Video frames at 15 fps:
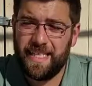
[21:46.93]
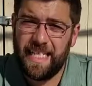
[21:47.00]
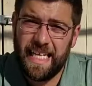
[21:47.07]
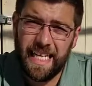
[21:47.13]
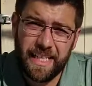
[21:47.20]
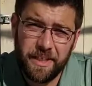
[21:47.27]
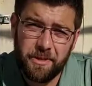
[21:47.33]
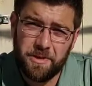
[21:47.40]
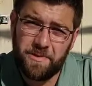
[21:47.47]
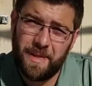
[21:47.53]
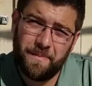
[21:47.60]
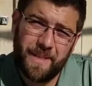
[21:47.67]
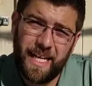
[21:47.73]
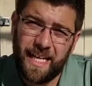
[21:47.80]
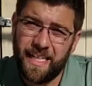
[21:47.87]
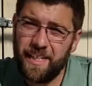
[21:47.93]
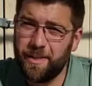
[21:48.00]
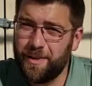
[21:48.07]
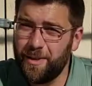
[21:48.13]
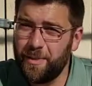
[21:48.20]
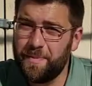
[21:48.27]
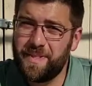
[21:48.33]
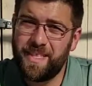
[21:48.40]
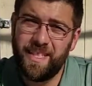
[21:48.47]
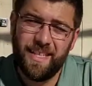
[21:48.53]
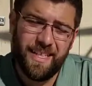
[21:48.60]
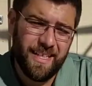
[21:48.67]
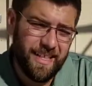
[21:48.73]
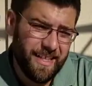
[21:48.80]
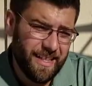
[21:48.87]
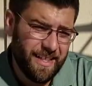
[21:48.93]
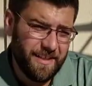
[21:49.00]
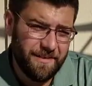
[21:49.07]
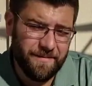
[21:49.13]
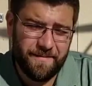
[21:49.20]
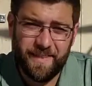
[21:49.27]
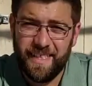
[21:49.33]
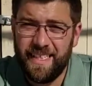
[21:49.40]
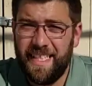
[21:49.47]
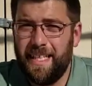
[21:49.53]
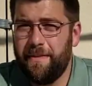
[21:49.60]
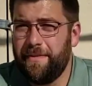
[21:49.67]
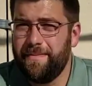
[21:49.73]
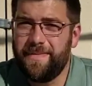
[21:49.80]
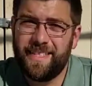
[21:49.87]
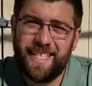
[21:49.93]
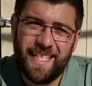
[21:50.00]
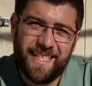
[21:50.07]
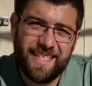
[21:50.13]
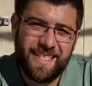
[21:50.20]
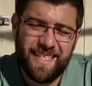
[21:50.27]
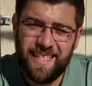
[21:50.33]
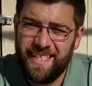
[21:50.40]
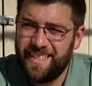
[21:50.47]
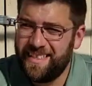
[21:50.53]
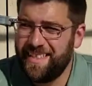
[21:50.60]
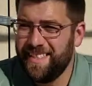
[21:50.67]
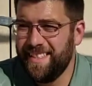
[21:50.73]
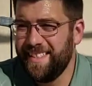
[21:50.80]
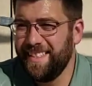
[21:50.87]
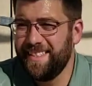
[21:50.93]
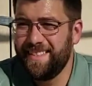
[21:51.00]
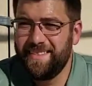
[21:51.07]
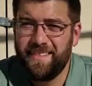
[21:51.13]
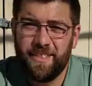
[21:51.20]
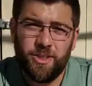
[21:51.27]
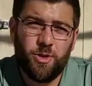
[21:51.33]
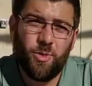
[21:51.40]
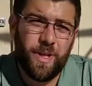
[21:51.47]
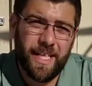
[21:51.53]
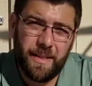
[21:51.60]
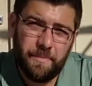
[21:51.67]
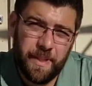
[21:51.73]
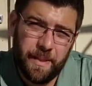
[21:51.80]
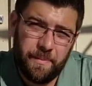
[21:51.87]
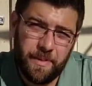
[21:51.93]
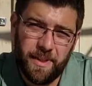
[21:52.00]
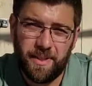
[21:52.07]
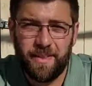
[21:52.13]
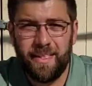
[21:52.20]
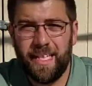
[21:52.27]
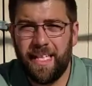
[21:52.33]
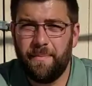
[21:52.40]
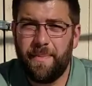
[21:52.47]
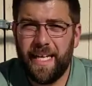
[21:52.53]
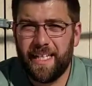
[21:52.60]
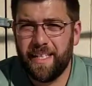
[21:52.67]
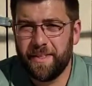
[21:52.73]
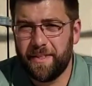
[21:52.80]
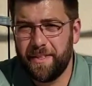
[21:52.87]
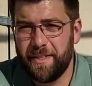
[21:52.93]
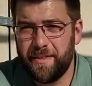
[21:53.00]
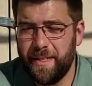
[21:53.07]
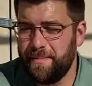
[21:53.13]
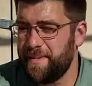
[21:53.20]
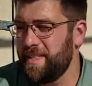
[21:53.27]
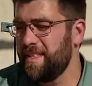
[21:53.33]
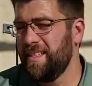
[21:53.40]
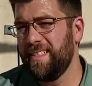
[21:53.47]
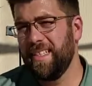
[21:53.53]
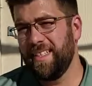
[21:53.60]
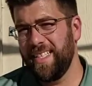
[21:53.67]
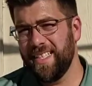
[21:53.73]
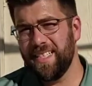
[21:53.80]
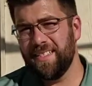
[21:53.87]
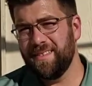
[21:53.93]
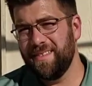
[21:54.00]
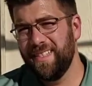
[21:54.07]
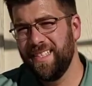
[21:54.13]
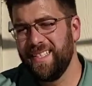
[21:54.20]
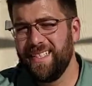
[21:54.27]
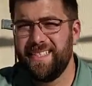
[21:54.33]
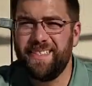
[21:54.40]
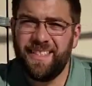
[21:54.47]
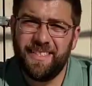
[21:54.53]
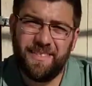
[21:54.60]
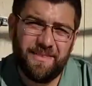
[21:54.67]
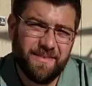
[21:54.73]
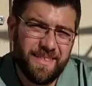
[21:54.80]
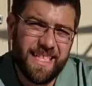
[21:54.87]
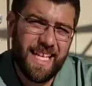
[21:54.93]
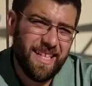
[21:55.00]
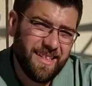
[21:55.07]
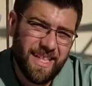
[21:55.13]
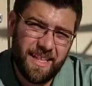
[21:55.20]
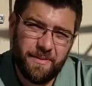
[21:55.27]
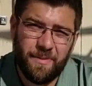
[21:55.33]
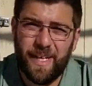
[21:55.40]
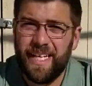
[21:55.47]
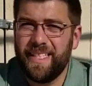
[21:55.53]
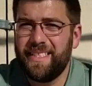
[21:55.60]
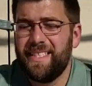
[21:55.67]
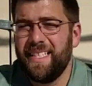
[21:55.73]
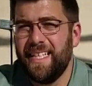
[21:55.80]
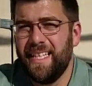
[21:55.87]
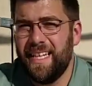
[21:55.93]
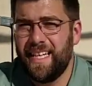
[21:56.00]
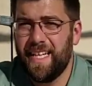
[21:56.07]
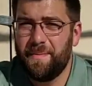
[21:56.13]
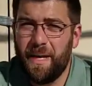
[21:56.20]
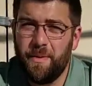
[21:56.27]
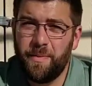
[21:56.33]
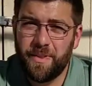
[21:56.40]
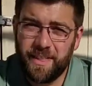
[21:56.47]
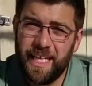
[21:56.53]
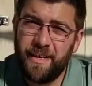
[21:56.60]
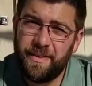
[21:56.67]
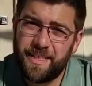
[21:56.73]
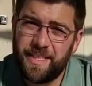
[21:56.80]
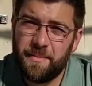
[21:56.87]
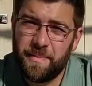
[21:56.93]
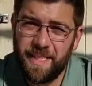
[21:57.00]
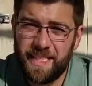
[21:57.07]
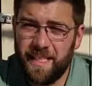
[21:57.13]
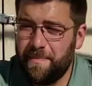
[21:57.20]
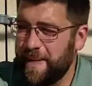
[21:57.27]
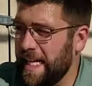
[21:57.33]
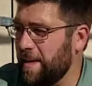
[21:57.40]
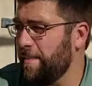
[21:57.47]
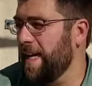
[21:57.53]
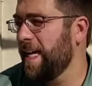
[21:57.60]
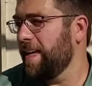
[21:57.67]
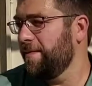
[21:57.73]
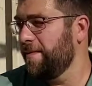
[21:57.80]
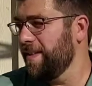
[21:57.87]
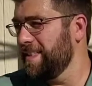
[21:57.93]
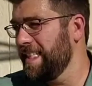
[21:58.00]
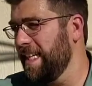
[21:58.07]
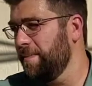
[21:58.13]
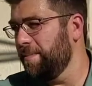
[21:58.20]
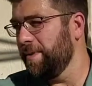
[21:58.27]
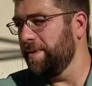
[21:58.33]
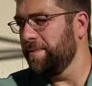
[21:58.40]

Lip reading: that I use when I'm guiding groups of anywhere from 6 to 20 people on backcountry trips. Now these are not lightweight. I will carry some of these in a backpack. For example,